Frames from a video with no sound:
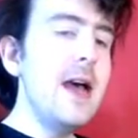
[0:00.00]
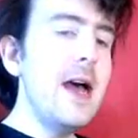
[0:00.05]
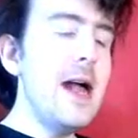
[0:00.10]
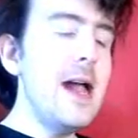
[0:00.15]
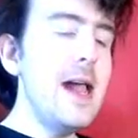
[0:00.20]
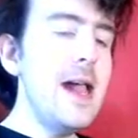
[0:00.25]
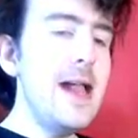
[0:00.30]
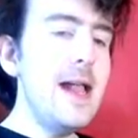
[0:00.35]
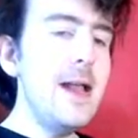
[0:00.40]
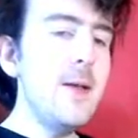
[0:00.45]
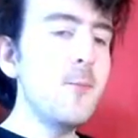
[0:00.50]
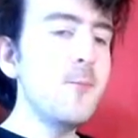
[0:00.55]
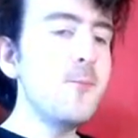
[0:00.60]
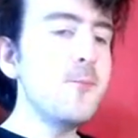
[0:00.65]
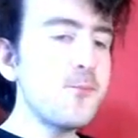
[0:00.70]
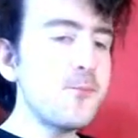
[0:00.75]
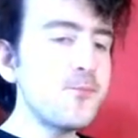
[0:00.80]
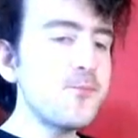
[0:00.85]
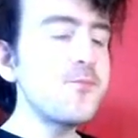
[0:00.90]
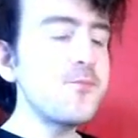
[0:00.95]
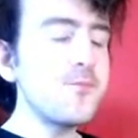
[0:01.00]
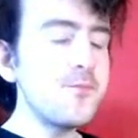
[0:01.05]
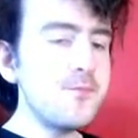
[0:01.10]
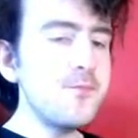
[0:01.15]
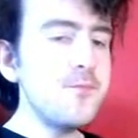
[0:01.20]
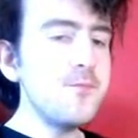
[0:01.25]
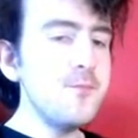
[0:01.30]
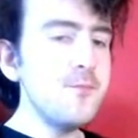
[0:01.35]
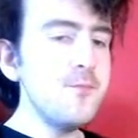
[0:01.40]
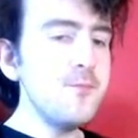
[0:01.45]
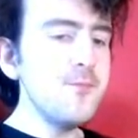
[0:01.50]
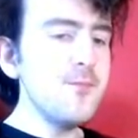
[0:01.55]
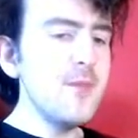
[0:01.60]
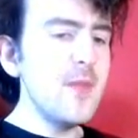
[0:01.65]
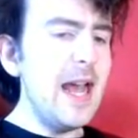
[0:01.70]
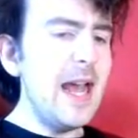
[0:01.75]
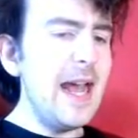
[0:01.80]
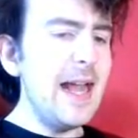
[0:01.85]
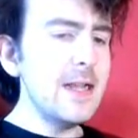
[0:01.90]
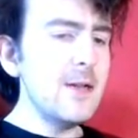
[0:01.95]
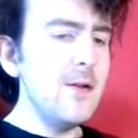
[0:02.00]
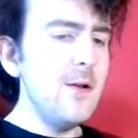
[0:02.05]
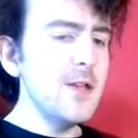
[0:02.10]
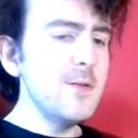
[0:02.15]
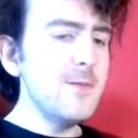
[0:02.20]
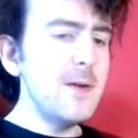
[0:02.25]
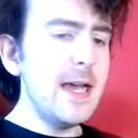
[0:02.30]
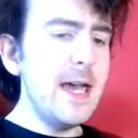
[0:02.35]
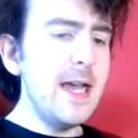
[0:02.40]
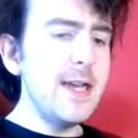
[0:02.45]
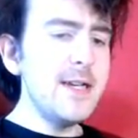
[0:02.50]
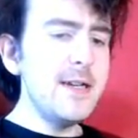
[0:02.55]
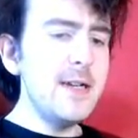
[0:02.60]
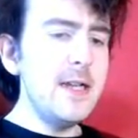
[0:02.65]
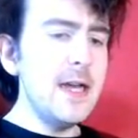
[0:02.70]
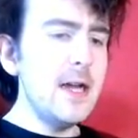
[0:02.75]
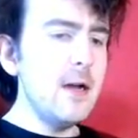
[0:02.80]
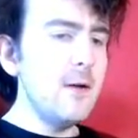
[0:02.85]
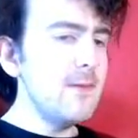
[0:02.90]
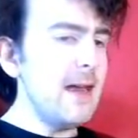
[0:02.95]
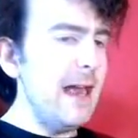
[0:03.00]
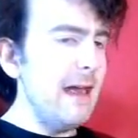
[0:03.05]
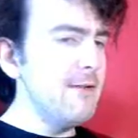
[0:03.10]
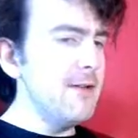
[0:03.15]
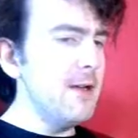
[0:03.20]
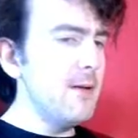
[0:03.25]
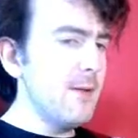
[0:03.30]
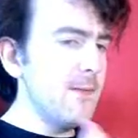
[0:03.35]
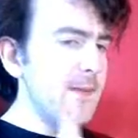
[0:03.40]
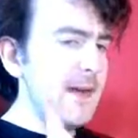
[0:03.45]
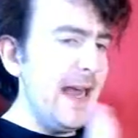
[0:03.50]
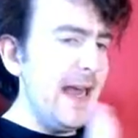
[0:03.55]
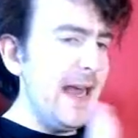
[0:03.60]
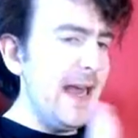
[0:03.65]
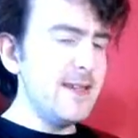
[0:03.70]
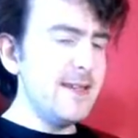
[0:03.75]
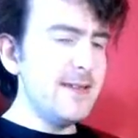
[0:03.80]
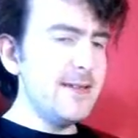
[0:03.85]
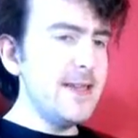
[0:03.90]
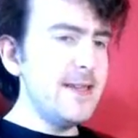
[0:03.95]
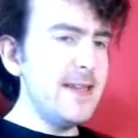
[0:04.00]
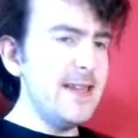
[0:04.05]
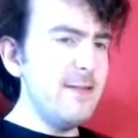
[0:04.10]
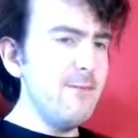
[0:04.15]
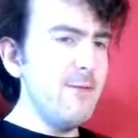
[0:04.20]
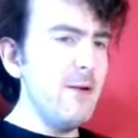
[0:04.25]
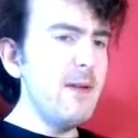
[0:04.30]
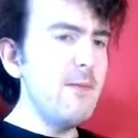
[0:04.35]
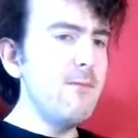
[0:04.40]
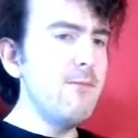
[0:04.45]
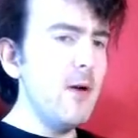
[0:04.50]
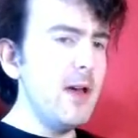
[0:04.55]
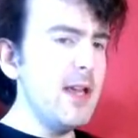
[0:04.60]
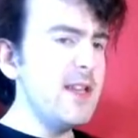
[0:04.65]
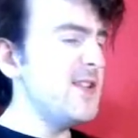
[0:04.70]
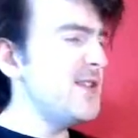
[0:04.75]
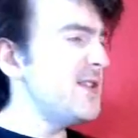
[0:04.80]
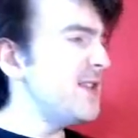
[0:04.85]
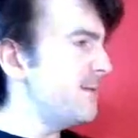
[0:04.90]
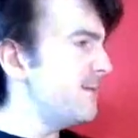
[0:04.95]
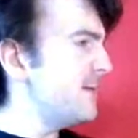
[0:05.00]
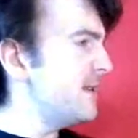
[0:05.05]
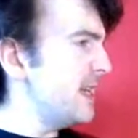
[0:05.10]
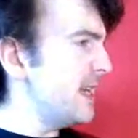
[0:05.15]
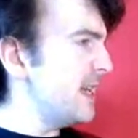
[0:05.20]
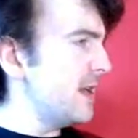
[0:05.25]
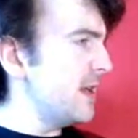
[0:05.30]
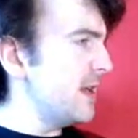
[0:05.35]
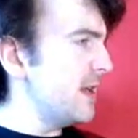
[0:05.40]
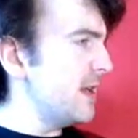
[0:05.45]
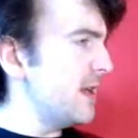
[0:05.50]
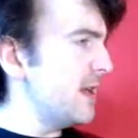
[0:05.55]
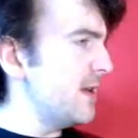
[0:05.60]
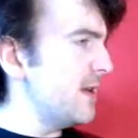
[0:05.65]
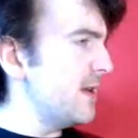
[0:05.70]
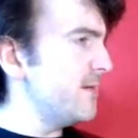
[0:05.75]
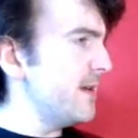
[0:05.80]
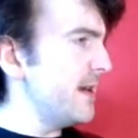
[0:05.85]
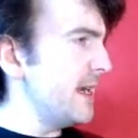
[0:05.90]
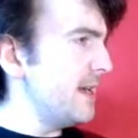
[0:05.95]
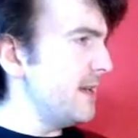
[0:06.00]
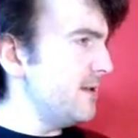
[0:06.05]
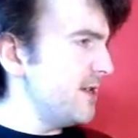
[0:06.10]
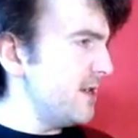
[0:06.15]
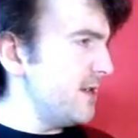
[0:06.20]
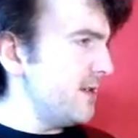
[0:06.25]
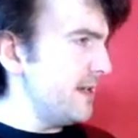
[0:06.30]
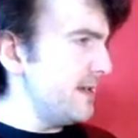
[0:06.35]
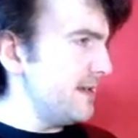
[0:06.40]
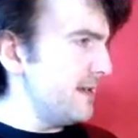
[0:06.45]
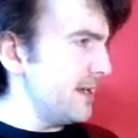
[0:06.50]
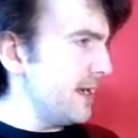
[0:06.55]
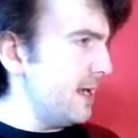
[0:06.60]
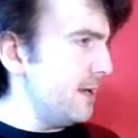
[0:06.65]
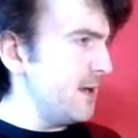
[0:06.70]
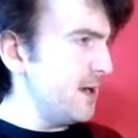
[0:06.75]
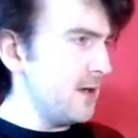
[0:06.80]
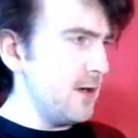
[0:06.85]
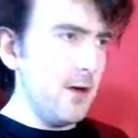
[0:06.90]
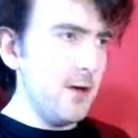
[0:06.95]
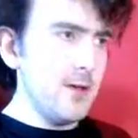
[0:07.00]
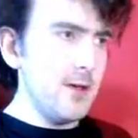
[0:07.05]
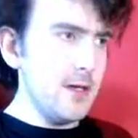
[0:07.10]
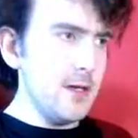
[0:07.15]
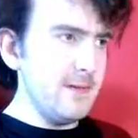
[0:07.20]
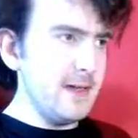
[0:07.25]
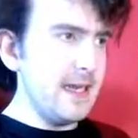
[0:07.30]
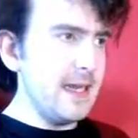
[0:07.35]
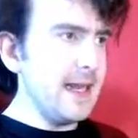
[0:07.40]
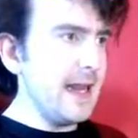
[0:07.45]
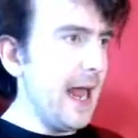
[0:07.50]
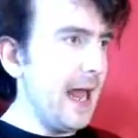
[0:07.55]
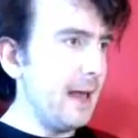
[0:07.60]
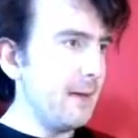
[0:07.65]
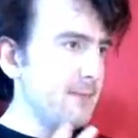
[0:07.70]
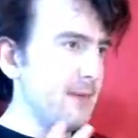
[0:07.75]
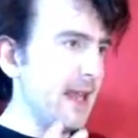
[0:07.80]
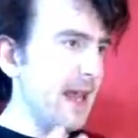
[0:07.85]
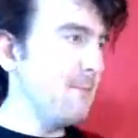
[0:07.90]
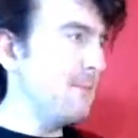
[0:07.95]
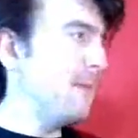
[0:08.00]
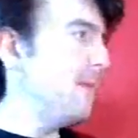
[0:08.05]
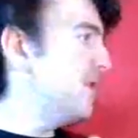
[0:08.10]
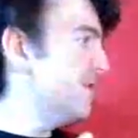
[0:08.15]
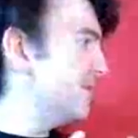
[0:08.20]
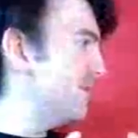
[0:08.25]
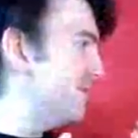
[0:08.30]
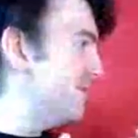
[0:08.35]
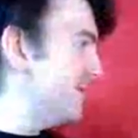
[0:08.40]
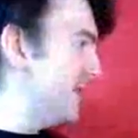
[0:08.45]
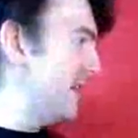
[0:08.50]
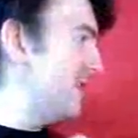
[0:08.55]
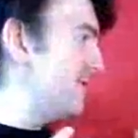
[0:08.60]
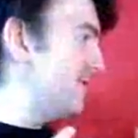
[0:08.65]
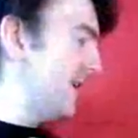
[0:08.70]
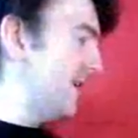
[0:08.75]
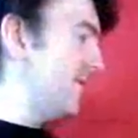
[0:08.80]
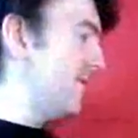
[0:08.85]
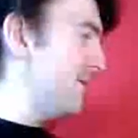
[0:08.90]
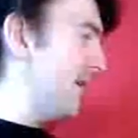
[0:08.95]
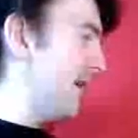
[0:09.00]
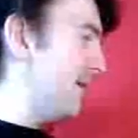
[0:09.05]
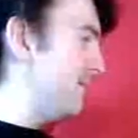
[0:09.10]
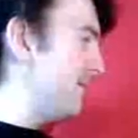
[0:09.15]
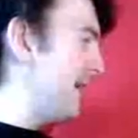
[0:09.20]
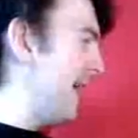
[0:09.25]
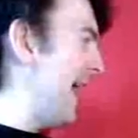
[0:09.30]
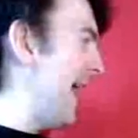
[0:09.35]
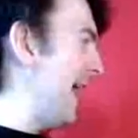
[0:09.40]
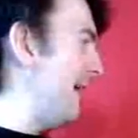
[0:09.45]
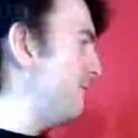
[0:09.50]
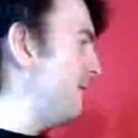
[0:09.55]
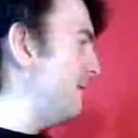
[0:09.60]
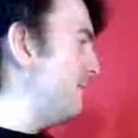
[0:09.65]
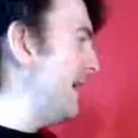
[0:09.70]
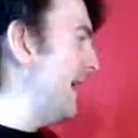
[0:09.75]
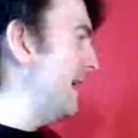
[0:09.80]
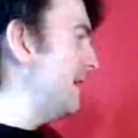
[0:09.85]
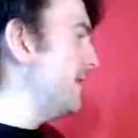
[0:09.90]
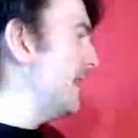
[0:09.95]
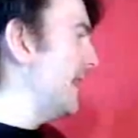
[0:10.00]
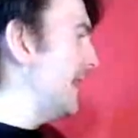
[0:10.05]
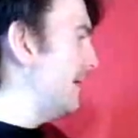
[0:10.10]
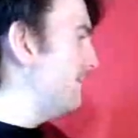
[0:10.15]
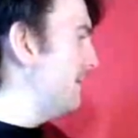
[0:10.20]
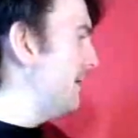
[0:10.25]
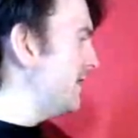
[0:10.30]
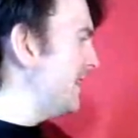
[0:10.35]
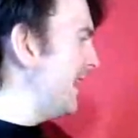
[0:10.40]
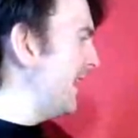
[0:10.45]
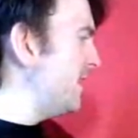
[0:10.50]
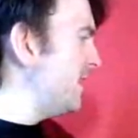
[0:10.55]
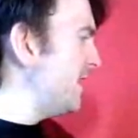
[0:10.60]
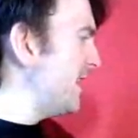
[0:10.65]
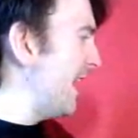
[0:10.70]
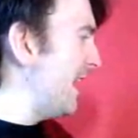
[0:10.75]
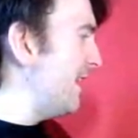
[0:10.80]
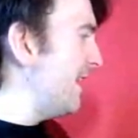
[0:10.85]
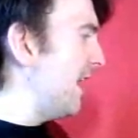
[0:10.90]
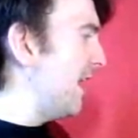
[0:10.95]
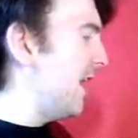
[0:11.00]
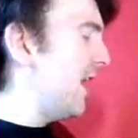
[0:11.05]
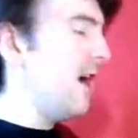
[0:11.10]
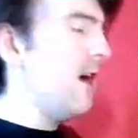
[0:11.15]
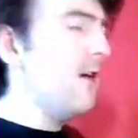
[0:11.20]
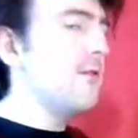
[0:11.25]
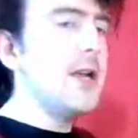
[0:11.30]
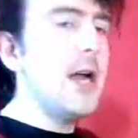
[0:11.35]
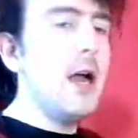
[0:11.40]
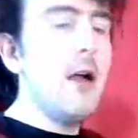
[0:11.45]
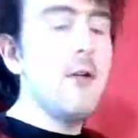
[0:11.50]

And of course, we're going to do a look around a little bit. So this is what we wanted to do for D23 2 years ago, but couldn't because we didn't get much from D23. And we might not get that much this year. Oh,